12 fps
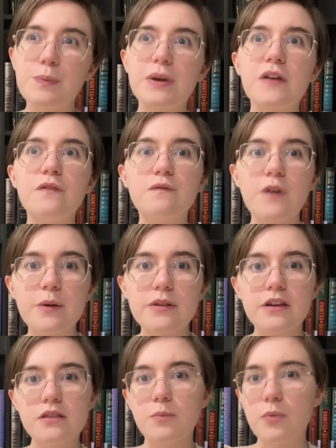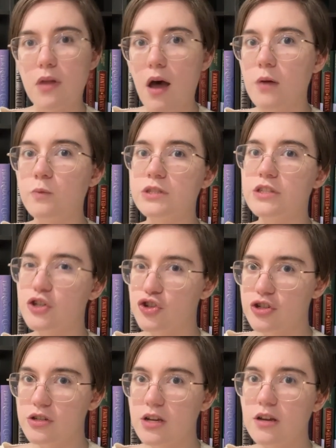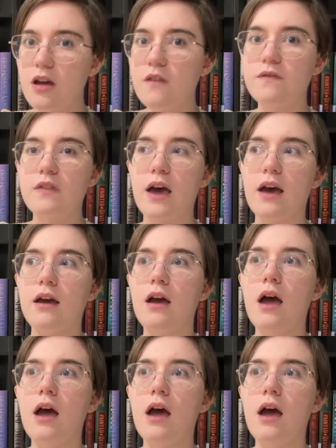but I felt like the plot was interesting enough that